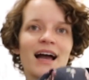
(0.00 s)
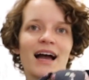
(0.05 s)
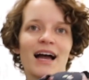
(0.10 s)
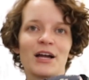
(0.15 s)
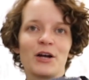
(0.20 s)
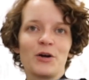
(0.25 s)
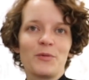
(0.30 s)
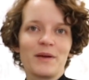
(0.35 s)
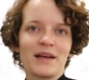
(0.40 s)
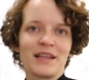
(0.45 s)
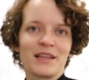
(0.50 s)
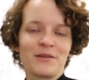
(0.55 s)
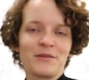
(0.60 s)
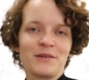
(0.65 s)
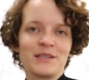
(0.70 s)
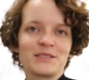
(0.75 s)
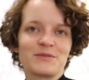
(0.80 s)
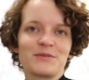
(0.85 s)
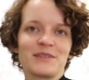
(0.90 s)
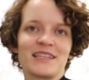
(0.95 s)
I hope
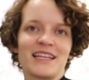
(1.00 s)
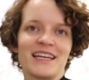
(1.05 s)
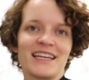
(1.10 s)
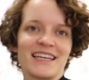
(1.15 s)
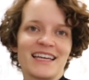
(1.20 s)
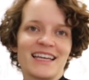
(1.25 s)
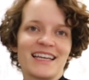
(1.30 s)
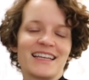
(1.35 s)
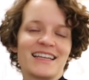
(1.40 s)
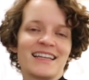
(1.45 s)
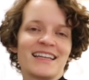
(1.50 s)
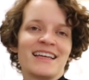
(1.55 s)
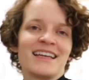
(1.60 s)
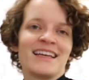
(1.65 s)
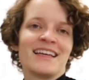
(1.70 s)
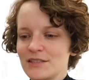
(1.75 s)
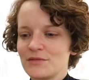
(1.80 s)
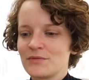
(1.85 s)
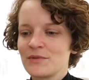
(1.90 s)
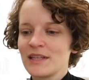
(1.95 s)
Eloise will like it.
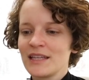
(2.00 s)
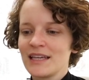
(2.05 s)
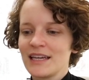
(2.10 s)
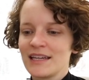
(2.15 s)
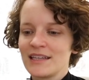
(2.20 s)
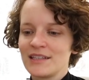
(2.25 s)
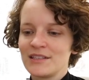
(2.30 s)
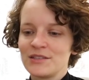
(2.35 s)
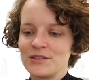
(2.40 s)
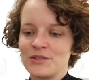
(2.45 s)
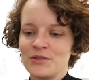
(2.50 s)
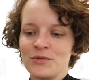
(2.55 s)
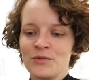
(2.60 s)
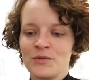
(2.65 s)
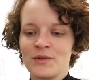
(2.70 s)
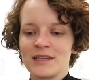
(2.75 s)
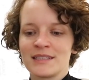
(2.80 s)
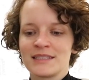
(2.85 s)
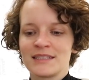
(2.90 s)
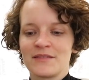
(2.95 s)
He's really
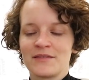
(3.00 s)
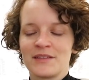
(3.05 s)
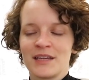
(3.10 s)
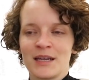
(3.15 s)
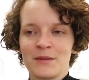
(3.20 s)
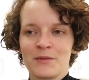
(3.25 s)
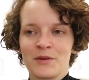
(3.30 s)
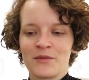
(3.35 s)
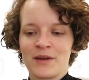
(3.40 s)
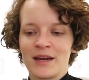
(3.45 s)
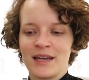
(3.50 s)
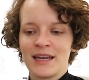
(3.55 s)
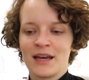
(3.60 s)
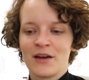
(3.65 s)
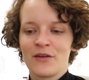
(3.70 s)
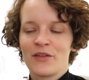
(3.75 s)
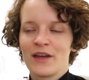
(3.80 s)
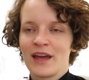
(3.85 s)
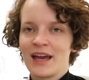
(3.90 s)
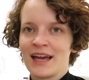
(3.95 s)
into a stuffed animal right
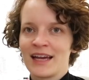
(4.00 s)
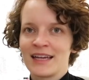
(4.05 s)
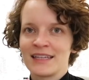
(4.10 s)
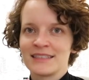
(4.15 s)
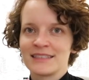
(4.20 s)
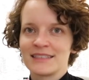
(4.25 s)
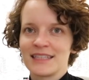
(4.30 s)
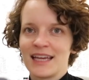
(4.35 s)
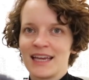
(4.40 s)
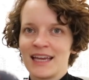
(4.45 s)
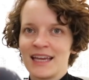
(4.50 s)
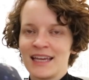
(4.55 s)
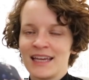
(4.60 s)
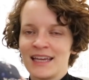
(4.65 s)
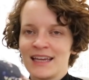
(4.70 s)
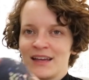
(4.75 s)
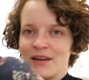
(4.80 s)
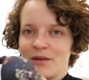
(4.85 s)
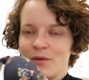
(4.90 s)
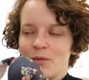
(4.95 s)
now that has
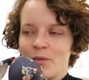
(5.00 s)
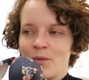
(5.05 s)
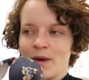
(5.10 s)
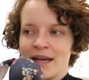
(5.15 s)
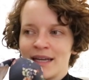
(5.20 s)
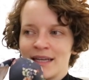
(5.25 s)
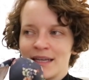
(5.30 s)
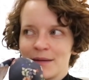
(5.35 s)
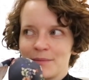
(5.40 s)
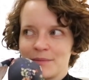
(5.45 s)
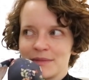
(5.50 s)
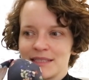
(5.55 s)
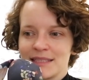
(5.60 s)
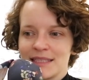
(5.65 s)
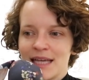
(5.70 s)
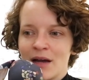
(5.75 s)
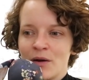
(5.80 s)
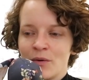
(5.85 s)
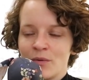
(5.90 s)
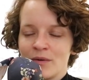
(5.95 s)
a wind-up
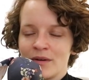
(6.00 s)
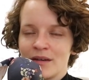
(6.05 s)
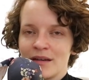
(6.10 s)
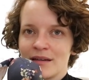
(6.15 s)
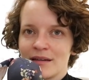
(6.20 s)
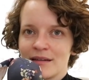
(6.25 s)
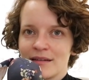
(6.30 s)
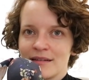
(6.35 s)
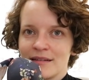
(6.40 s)
sound